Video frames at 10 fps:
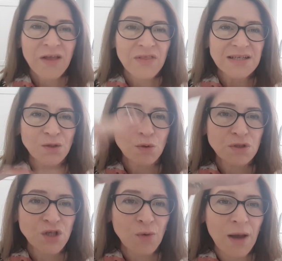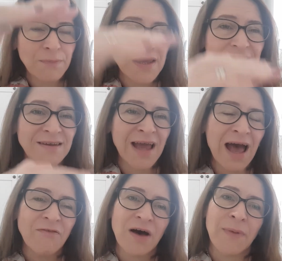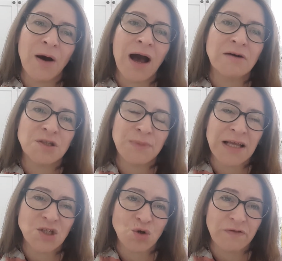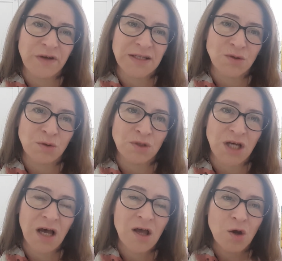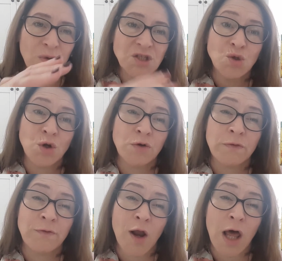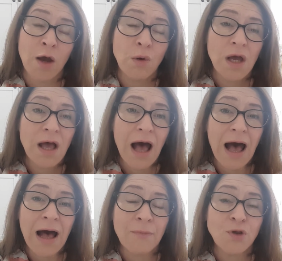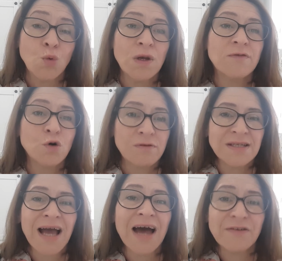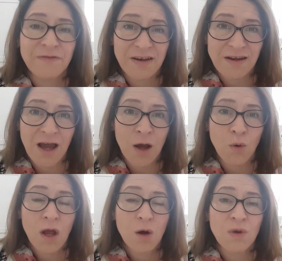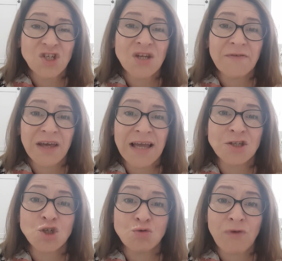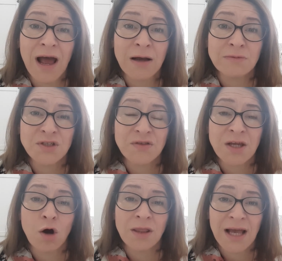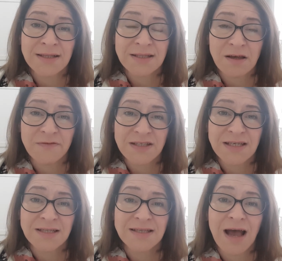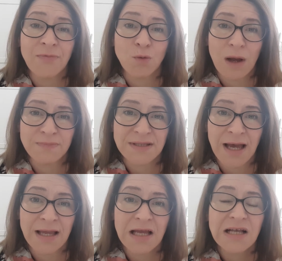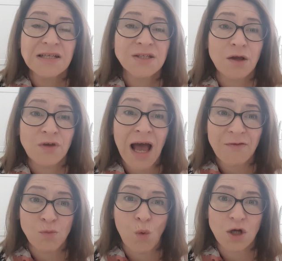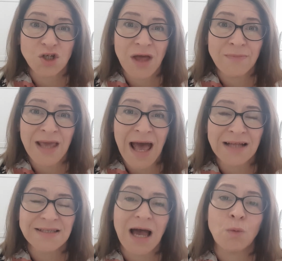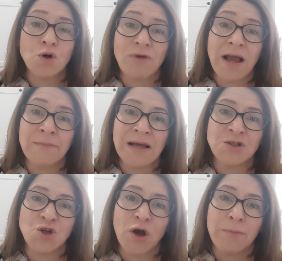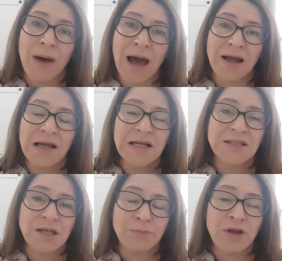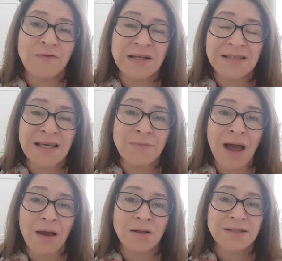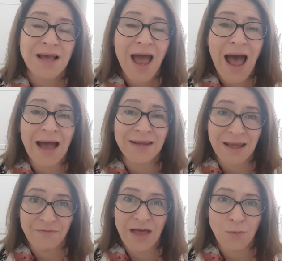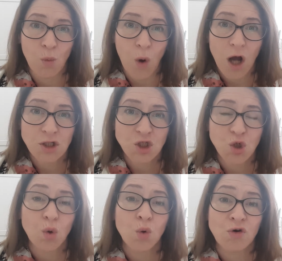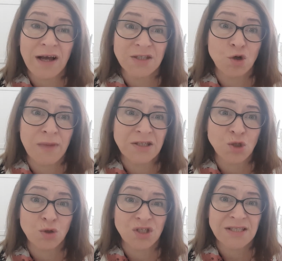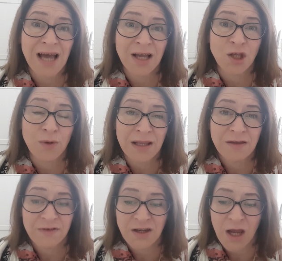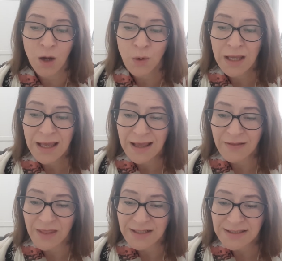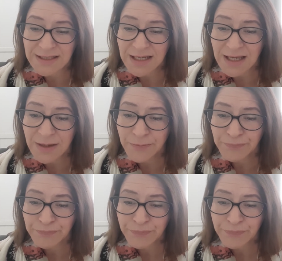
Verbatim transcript: There's also a PDF about how to place your first order, which you can follow. Um, you will have already had a video which navigates you round the online services and the website. So if you haven't watched them yet, I would recommend you go back to your previous emails and give them a watch or ask your mentor to tag you in the video in this team.